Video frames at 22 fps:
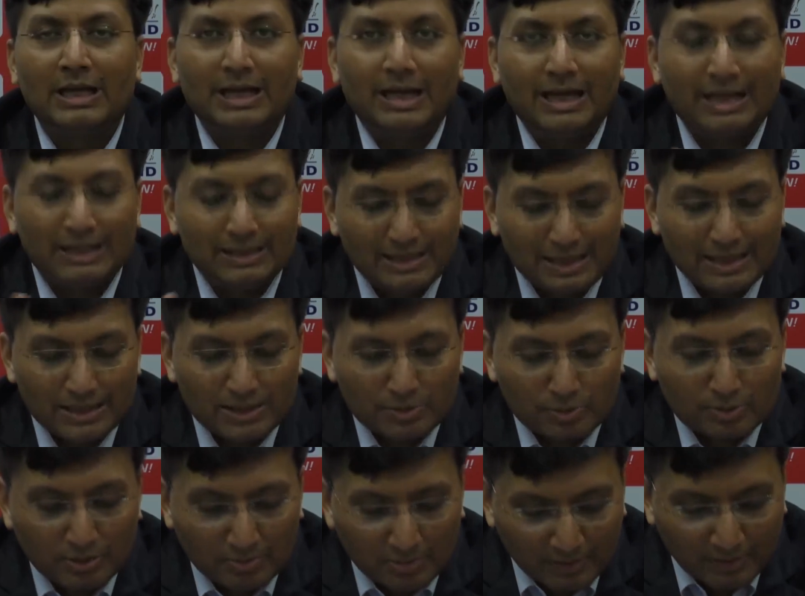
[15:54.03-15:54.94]
And that's
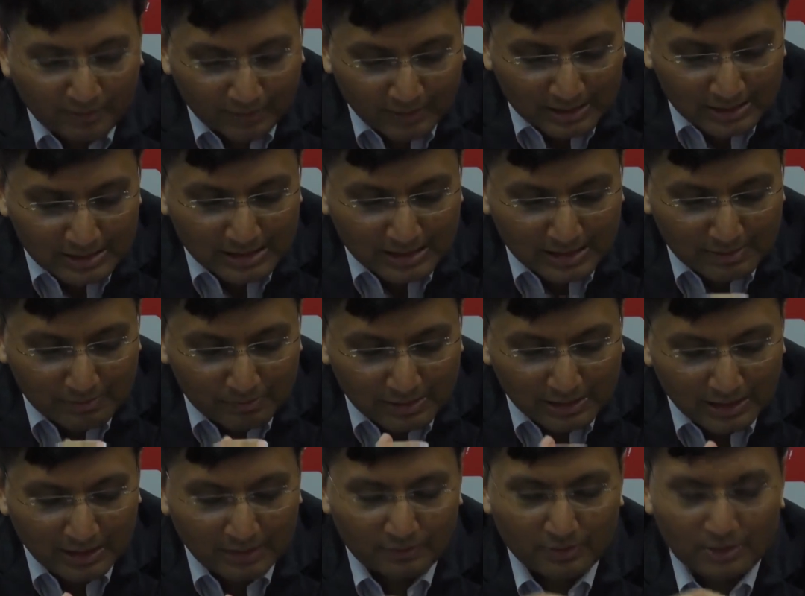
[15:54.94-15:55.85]
where, my friends, I
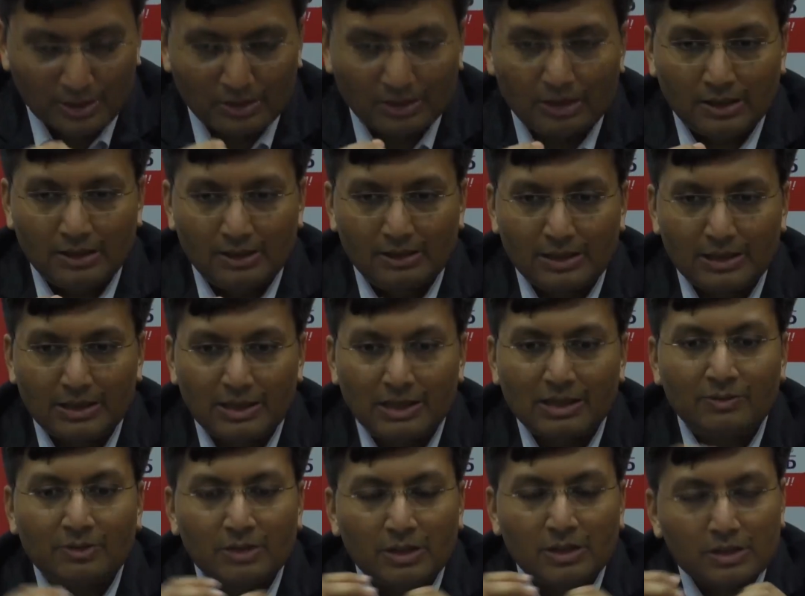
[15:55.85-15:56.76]
believe that
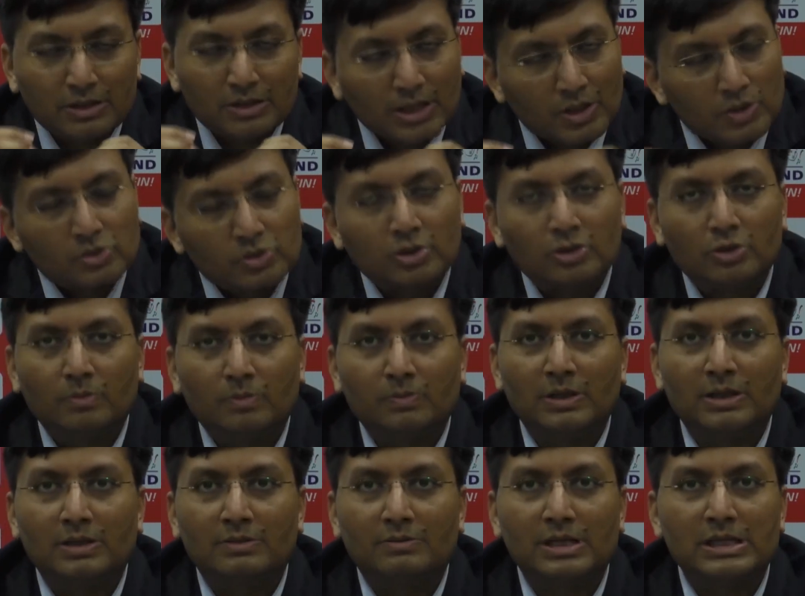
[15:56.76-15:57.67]
even a 1,000
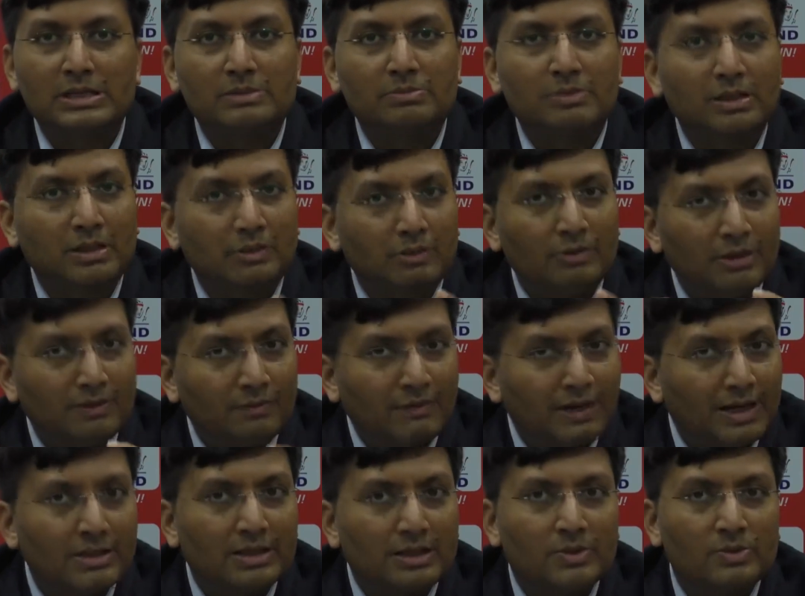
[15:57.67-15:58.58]
rupee investment, even a
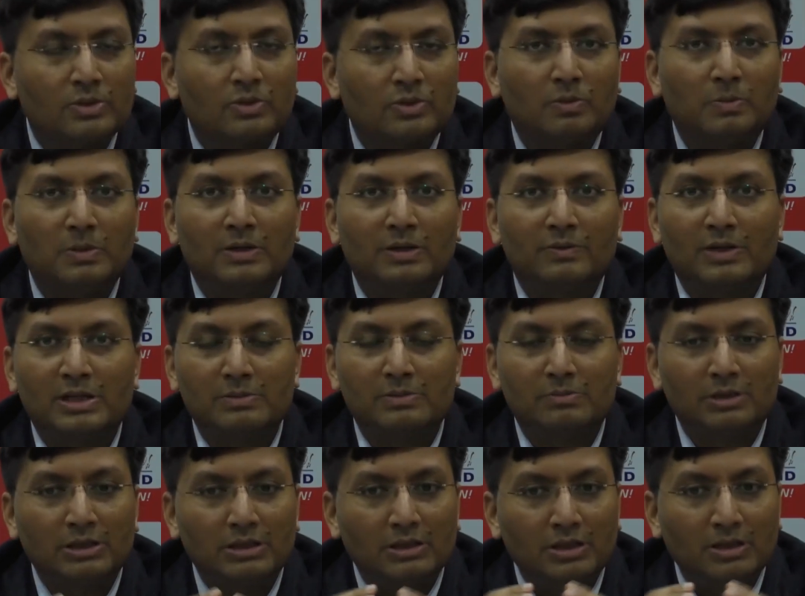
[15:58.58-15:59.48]
5,000 rupee
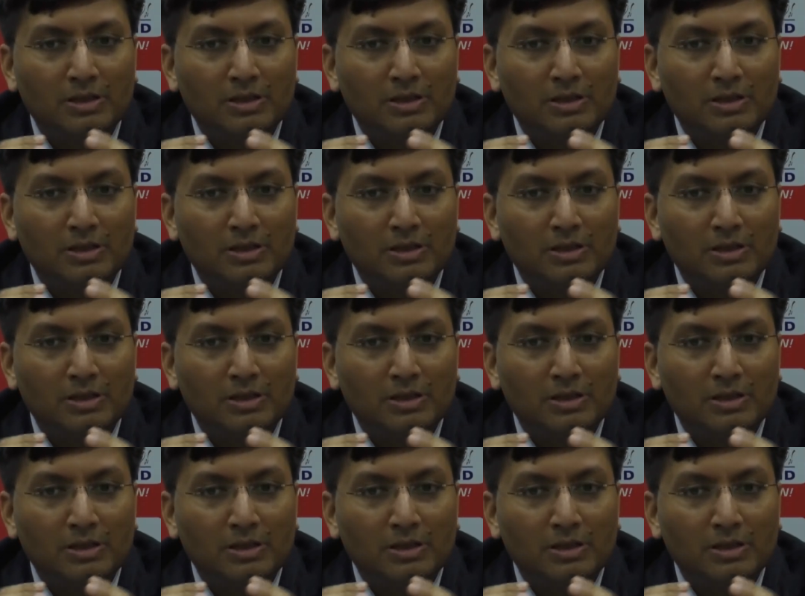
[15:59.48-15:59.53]
investment,